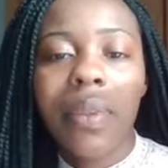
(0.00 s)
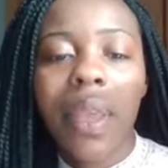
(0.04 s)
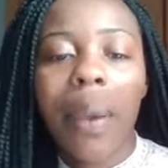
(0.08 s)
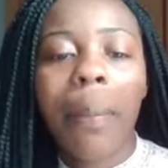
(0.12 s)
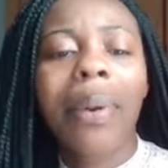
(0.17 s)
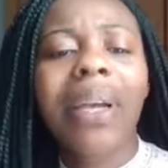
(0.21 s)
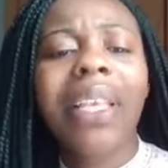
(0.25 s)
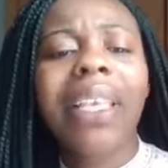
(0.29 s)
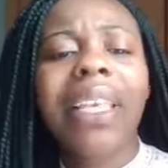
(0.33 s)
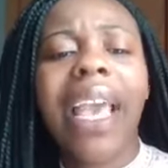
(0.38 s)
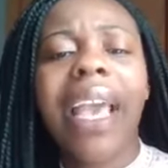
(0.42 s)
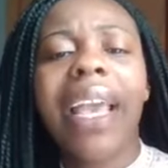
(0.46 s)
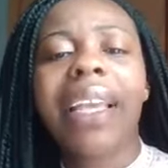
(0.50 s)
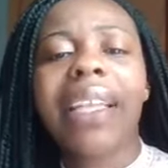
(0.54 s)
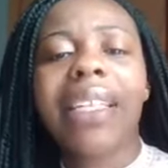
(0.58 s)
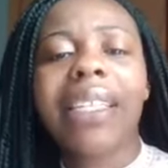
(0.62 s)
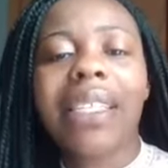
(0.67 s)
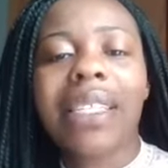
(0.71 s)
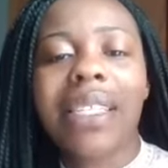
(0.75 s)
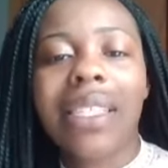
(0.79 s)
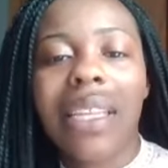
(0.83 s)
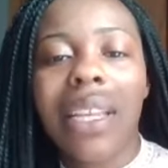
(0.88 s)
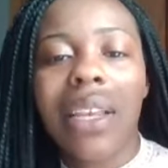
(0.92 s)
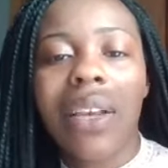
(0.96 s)
But yet and
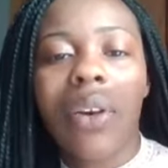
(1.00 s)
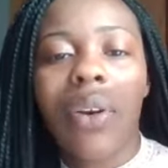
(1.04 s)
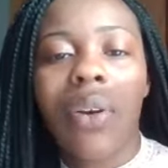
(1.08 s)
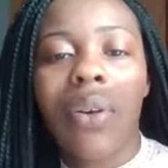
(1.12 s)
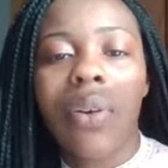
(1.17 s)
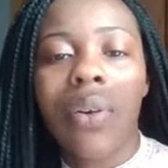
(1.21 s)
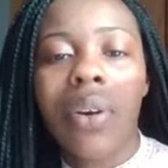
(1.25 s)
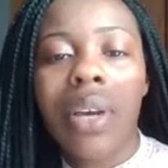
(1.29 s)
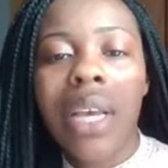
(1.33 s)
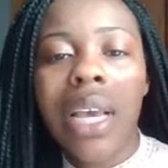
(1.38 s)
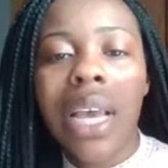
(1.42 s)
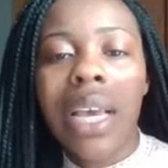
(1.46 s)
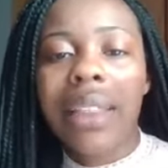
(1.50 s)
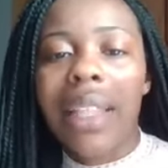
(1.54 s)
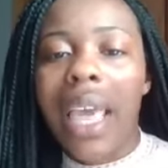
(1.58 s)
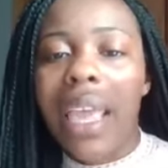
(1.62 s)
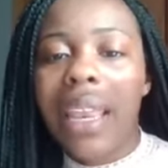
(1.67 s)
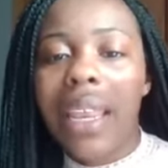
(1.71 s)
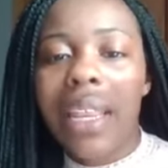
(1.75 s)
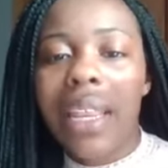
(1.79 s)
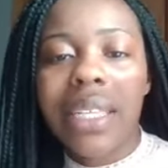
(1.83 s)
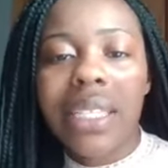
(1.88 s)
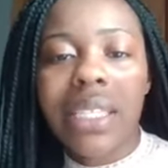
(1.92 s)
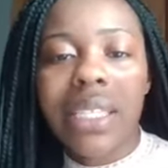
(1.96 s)
still, they
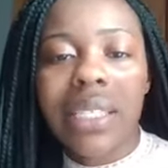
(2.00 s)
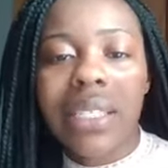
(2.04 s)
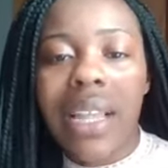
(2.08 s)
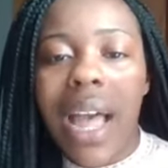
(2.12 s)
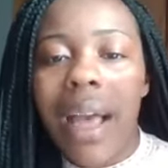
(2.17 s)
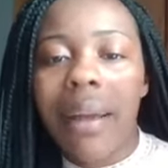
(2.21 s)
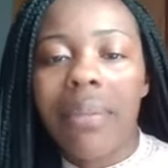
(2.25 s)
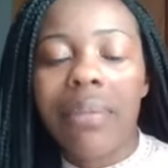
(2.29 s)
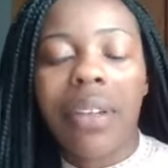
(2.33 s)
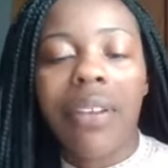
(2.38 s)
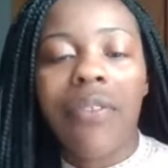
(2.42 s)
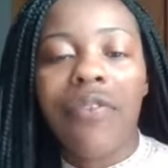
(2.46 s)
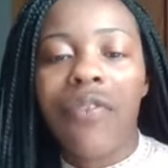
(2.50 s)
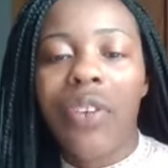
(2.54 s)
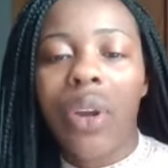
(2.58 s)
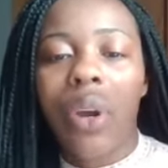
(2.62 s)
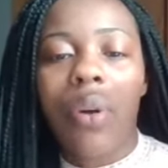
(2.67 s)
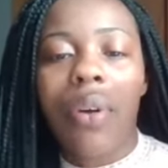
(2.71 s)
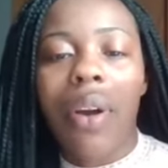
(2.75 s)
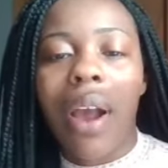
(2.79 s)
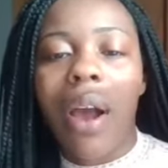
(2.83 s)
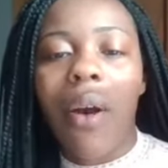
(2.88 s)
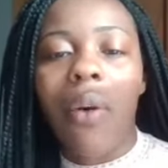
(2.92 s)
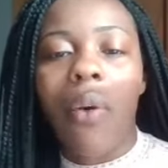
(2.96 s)
didn't stop to
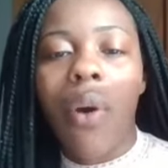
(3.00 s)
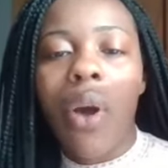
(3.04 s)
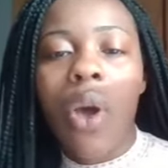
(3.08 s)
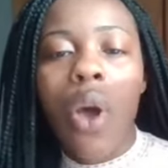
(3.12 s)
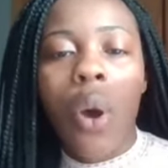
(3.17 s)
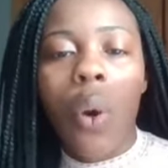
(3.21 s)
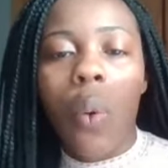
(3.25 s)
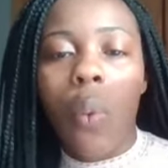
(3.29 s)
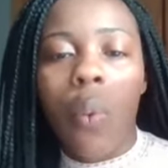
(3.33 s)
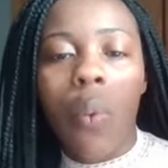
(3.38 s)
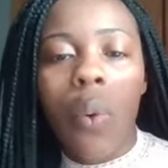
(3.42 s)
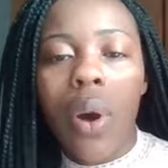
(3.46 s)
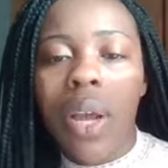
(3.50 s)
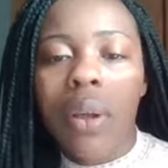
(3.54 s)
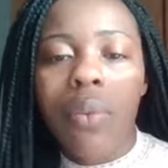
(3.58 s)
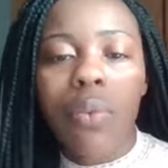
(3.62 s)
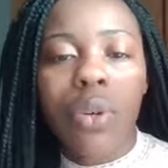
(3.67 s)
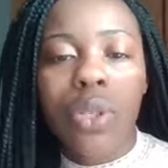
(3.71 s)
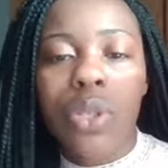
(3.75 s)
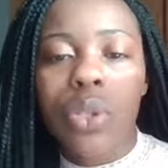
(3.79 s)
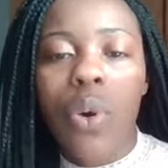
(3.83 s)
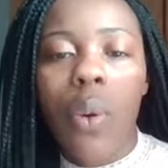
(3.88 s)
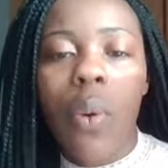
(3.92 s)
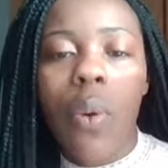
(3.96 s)
figure out what
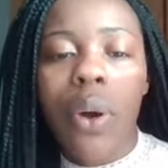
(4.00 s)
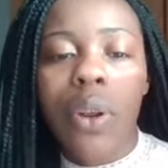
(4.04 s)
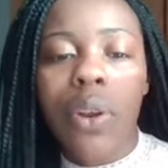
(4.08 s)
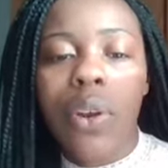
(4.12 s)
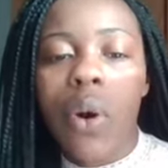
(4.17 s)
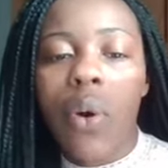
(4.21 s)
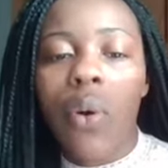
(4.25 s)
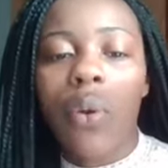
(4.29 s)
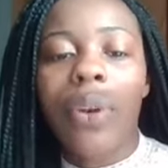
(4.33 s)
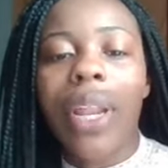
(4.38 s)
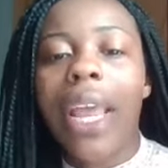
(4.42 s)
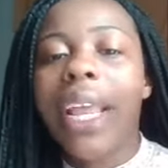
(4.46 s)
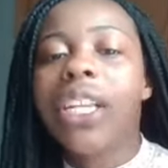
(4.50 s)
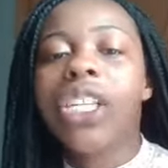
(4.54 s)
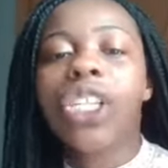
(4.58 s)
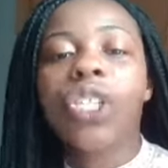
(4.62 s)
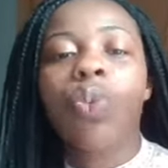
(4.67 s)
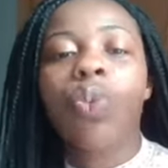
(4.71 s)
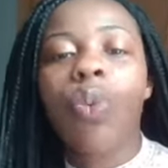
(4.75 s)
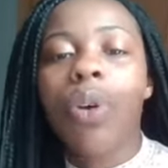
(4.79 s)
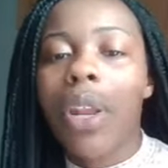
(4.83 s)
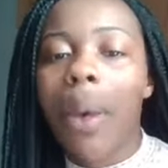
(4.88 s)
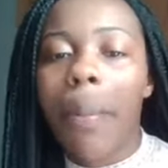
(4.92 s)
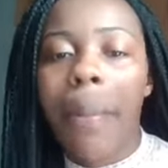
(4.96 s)
was going on. They just
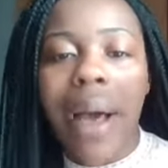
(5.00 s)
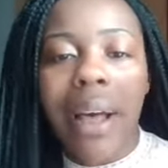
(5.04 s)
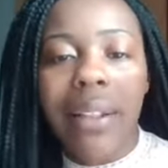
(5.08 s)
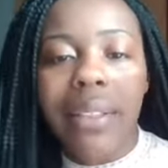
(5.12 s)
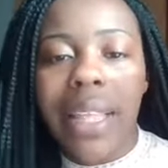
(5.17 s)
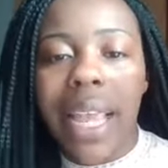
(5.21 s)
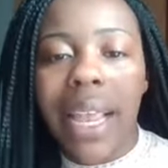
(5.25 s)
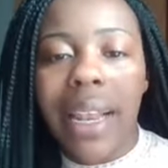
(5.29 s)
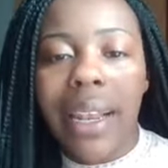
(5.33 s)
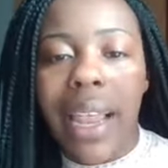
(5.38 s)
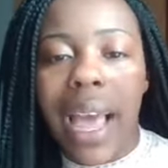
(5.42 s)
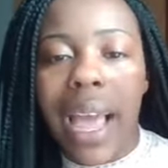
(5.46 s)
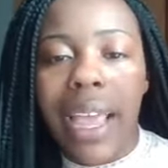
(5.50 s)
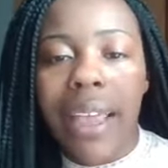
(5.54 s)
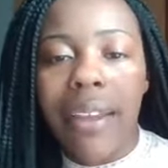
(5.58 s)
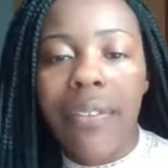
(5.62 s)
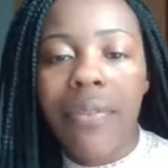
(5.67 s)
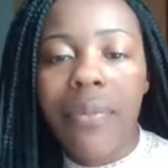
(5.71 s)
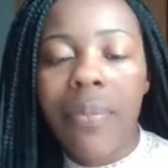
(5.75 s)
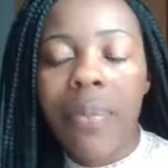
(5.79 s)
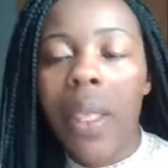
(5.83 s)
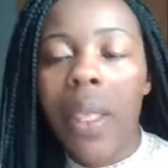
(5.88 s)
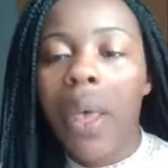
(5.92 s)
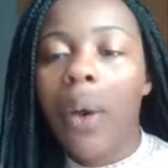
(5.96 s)
went about their life,
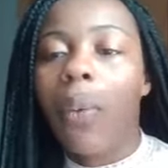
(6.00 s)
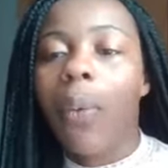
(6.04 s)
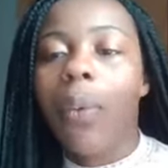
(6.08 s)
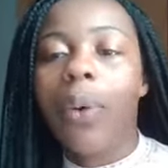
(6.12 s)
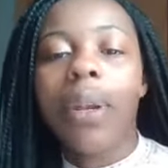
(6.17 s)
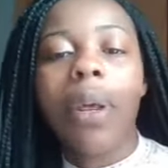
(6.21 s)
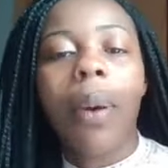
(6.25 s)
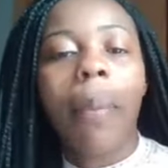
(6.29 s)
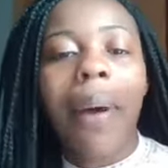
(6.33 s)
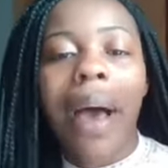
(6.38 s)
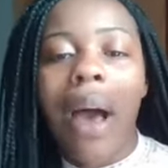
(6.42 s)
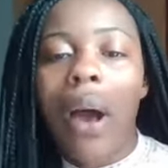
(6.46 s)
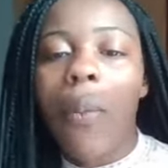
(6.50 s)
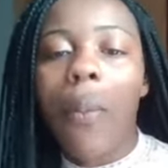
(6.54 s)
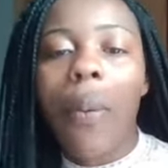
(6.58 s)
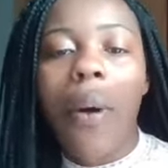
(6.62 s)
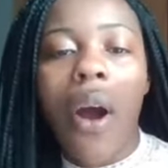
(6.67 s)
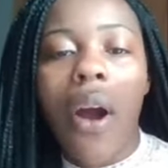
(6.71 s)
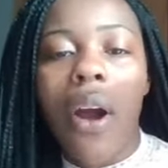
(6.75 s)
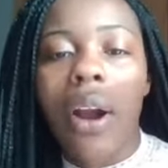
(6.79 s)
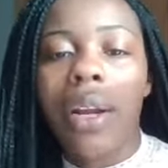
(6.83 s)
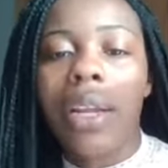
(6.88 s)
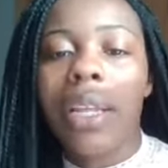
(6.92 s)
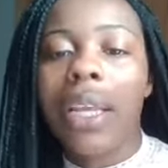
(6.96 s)
went about
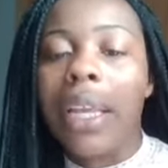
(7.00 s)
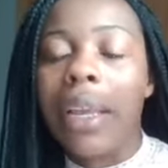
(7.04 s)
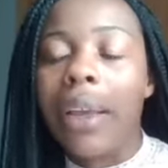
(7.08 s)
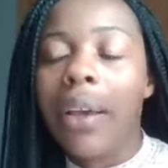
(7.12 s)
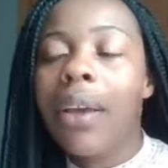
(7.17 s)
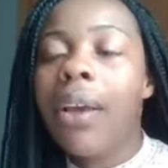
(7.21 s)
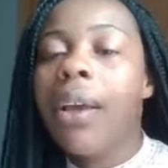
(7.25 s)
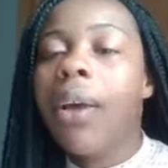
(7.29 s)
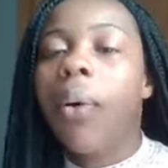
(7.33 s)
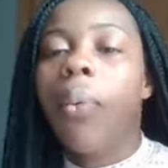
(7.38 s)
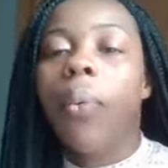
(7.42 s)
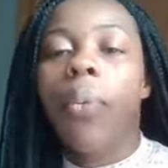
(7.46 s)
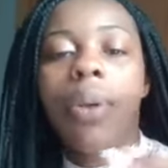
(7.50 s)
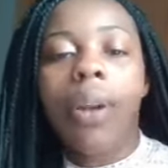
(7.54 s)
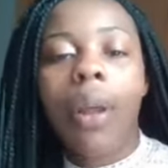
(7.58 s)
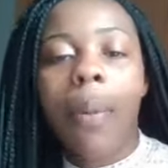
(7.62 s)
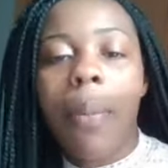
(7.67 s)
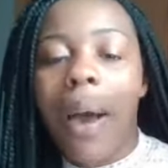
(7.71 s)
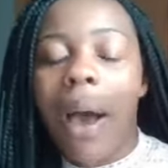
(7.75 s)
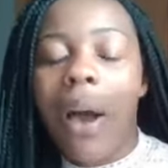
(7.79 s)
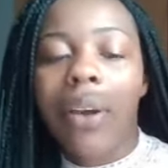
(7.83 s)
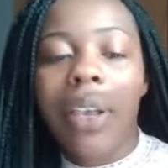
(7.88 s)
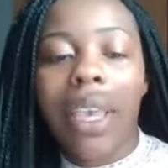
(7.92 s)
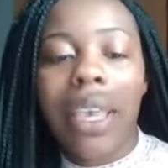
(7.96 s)
partying, went
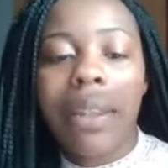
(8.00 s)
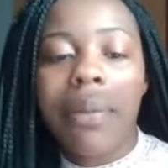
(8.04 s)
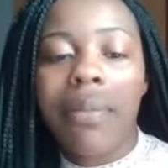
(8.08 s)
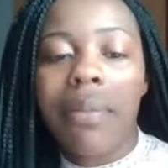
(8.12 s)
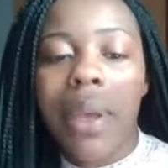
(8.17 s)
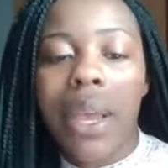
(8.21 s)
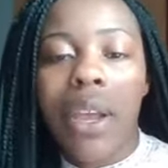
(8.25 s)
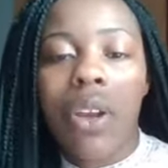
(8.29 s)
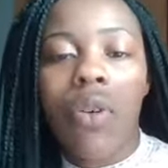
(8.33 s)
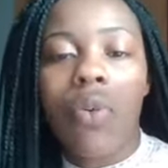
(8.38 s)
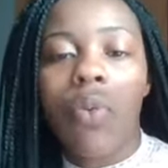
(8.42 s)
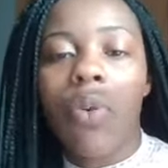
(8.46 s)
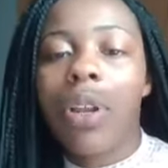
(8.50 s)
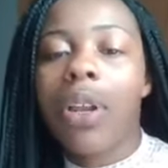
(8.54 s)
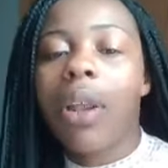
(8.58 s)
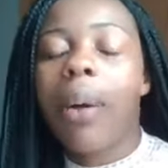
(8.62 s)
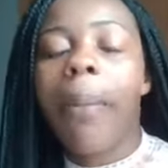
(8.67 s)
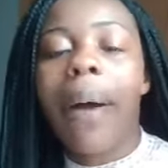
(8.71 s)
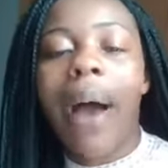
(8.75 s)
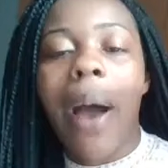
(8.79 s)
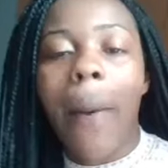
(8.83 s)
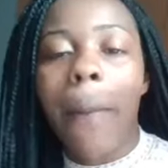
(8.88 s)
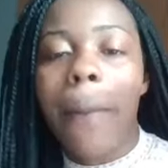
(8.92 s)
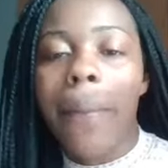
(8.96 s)
about getting married, went
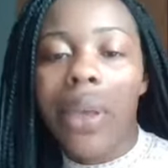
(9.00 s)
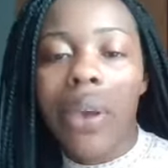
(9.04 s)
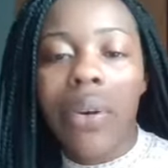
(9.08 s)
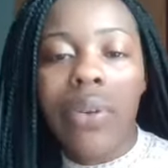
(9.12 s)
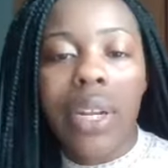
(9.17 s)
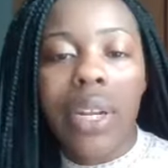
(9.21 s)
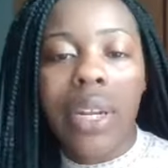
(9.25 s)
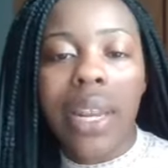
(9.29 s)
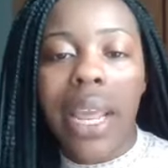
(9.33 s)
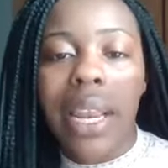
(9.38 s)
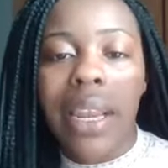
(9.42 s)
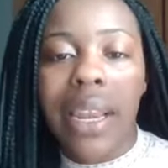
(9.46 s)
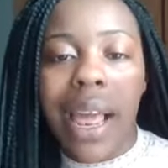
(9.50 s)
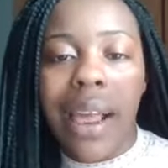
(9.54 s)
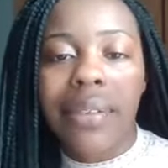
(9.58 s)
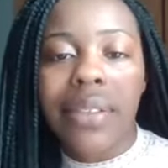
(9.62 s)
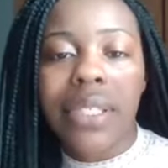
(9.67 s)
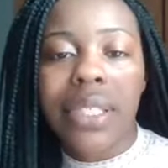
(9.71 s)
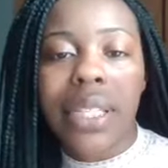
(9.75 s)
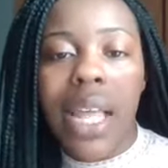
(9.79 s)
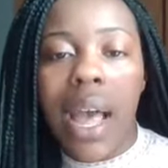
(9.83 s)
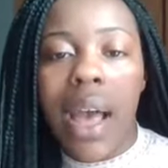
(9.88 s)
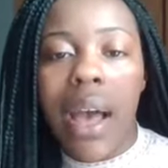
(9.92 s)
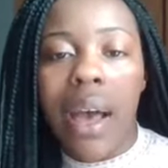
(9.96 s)
about building their
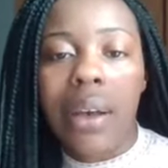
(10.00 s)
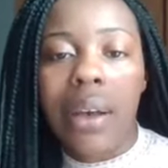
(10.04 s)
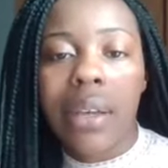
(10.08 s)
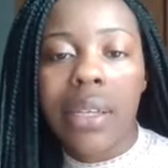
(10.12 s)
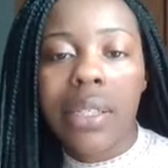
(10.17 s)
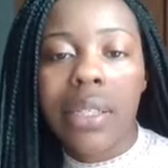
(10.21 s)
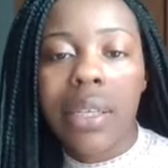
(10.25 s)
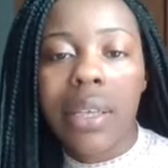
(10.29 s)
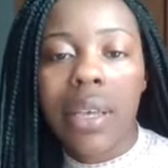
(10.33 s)
lifestyles.